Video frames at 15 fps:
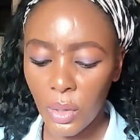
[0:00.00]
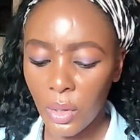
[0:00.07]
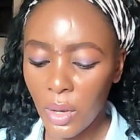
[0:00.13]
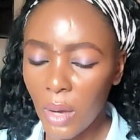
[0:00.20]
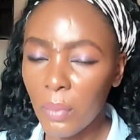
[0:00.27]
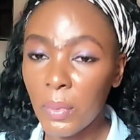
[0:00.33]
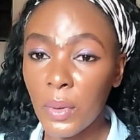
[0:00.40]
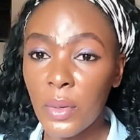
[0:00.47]
a
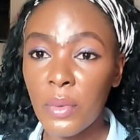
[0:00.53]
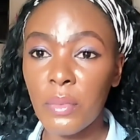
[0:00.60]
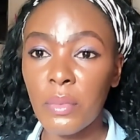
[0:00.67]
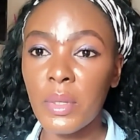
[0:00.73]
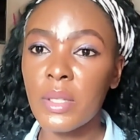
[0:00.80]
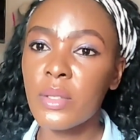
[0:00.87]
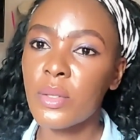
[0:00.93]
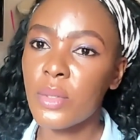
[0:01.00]
couple
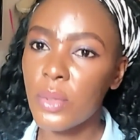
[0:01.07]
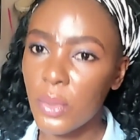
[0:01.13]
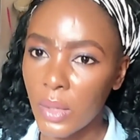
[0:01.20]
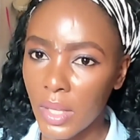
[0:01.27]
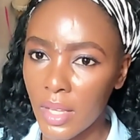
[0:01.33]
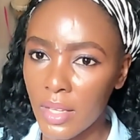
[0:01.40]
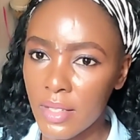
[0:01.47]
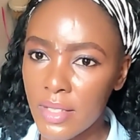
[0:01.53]
with 2
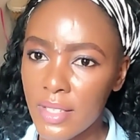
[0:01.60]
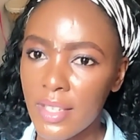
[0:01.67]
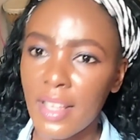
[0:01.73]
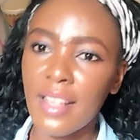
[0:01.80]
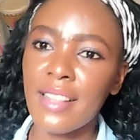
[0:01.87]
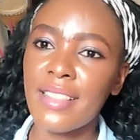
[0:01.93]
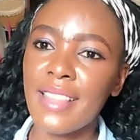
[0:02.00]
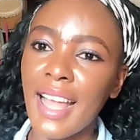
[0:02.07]
kids,
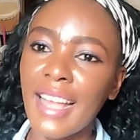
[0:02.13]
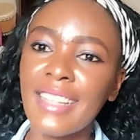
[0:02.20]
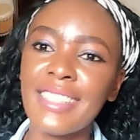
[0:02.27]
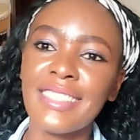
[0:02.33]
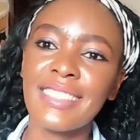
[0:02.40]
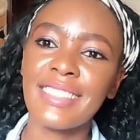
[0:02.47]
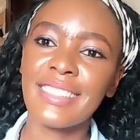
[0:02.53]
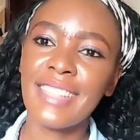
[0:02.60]

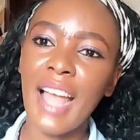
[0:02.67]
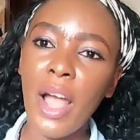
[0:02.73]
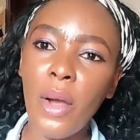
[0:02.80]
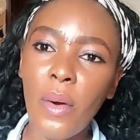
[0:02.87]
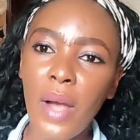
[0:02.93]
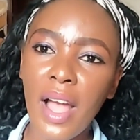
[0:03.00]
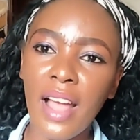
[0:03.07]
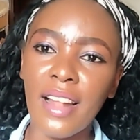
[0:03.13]
that is
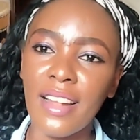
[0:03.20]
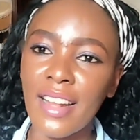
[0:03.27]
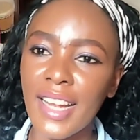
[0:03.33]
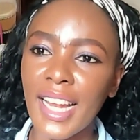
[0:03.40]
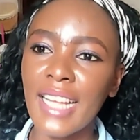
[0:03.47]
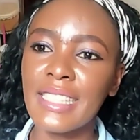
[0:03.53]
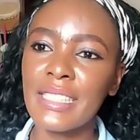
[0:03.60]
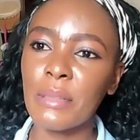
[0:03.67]
now
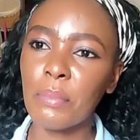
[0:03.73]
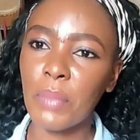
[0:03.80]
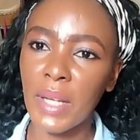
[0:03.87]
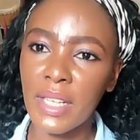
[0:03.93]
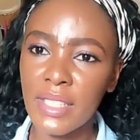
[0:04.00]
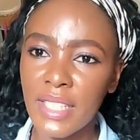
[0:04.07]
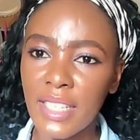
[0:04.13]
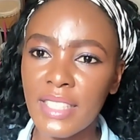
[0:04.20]
another
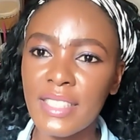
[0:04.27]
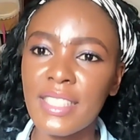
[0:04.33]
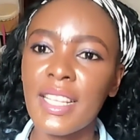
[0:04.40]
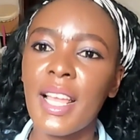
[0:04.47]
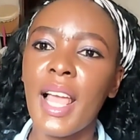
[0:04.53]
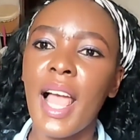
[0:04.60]
dependent